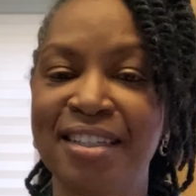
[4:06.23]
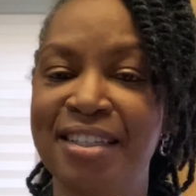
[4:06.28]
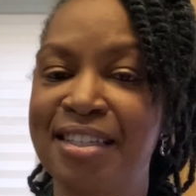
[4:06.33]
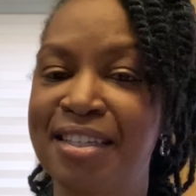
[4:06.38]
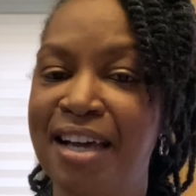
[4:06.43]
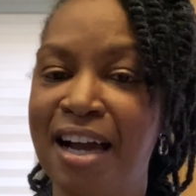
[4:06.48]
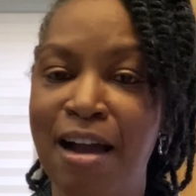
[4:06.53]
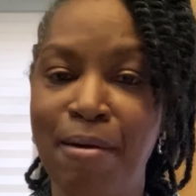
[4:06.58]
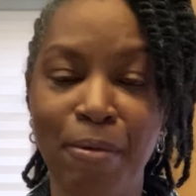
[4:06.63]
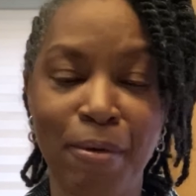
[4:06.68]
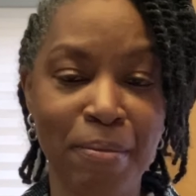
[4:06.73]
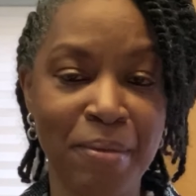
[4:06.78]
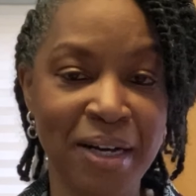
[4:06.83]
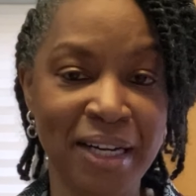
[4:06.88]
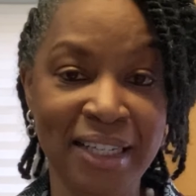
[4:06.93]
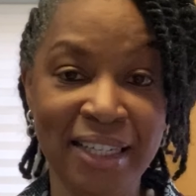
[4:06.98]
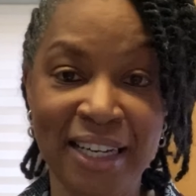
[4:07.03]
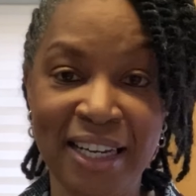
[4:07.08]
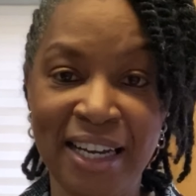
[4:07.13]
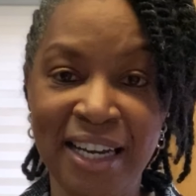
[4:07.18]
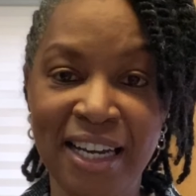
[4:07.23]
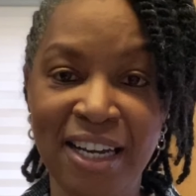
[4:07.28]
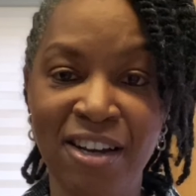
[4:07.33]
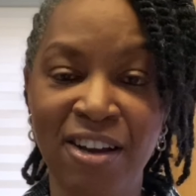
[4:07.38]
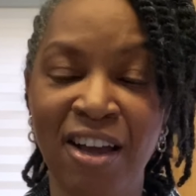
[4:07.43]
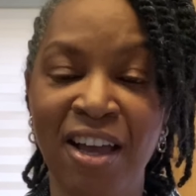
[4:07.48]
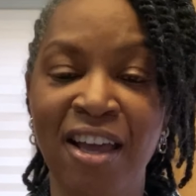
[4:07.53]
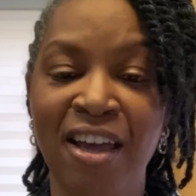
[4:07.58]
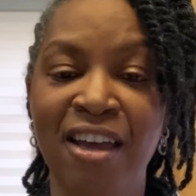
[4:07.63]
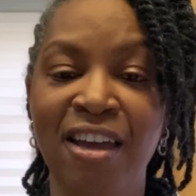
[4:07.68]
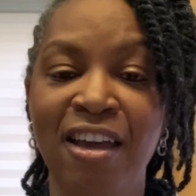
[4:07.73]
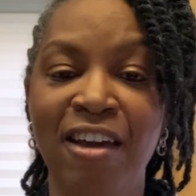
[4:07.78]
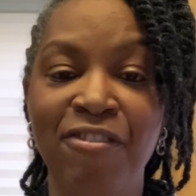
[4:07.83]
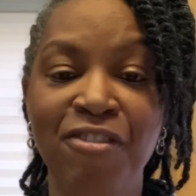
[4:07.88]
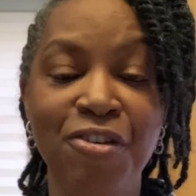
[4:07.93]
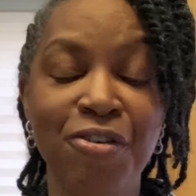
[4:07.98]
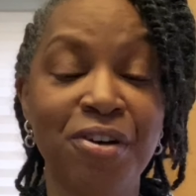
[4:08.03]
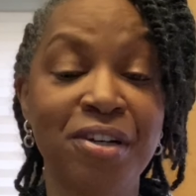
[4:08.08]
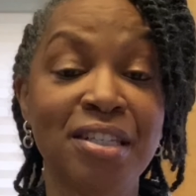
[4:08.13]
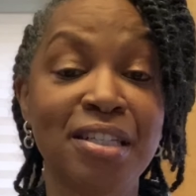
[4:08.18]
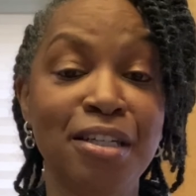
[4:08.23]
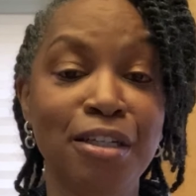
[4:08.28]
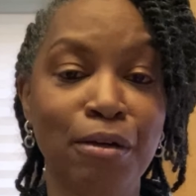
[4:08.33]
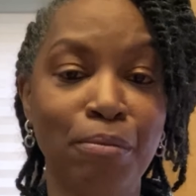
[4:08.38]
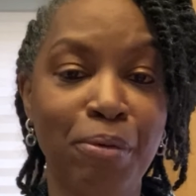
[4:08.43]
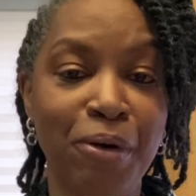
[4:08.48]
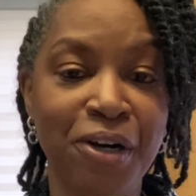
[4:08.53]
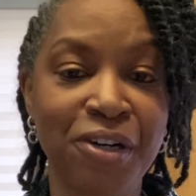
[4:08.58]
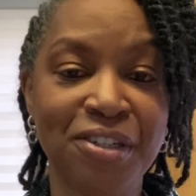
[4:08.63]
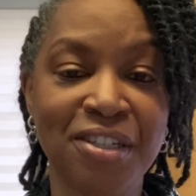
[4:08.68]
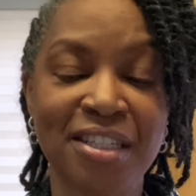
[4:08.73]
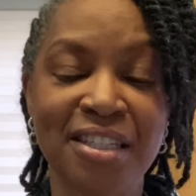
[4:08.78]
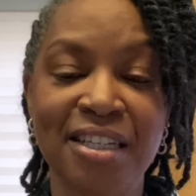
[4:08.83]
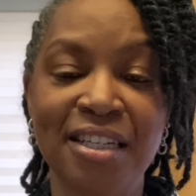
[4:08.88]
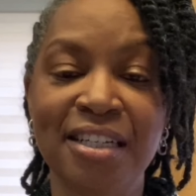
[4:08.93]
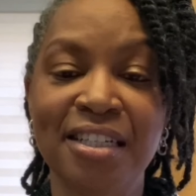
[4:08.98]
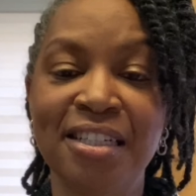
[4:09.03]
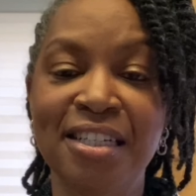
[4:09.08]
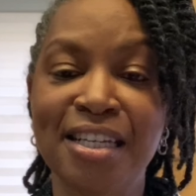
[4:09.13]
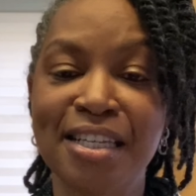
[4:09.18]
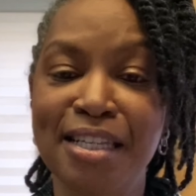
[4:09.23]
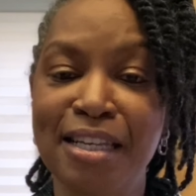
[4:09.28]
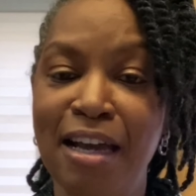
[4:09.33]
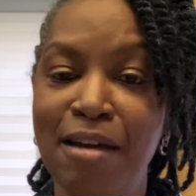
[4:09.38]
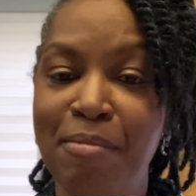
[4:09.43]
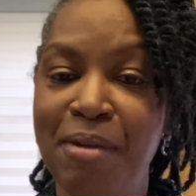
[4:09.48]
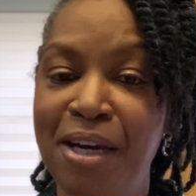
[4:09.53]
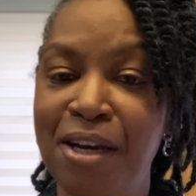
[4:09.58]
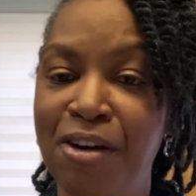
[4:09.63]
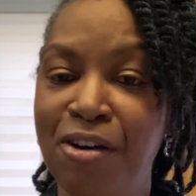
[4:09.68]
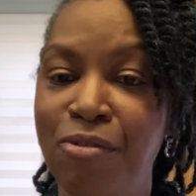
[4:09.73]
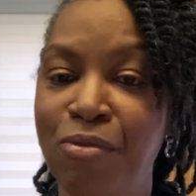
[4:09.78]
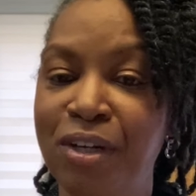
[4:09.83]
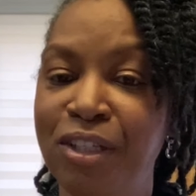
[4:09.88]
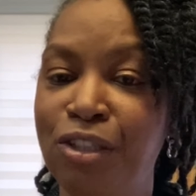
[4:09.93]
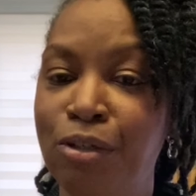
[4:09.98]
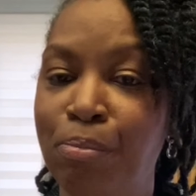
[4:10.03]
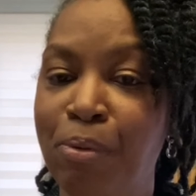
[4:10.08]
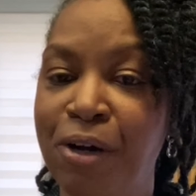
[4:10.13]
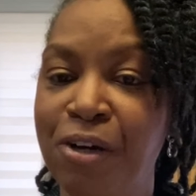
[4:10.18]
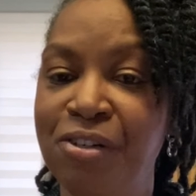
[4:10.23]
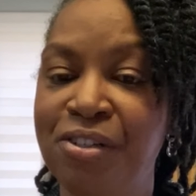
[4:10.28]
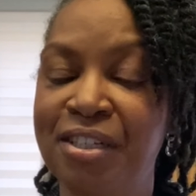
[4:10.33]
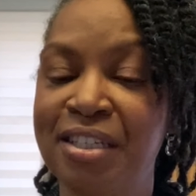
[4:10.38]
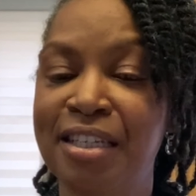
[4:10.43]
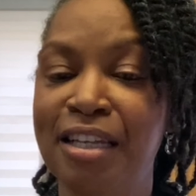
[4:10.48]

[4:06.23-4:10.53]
Cyber Monday, if you are still purchasing, just let me know what you purchased.